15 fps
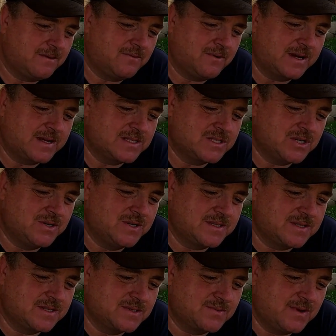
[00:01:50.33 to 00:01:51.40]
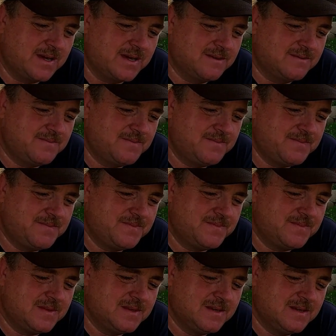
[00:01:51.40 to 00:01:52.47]
Or I could turn it this way.
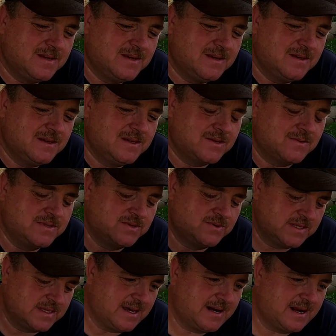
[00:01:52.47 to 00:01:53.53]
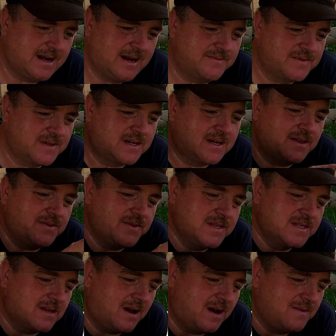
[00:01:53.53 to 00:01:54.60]
So in doing that, I have to cut
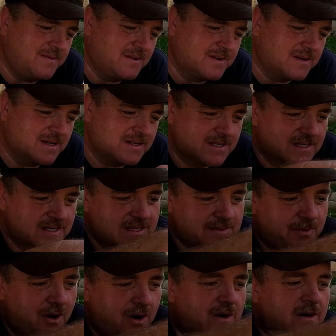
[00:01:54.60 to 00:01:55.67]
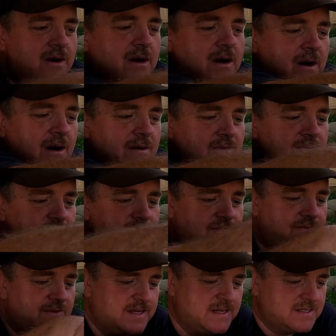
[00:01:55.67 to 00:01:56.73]
this off, because this is part of
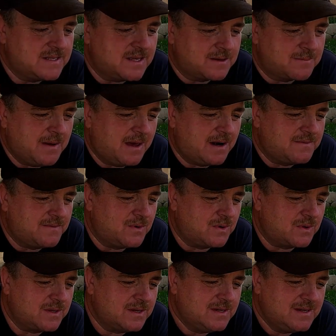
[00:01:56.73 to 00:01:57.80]
the intake manifold.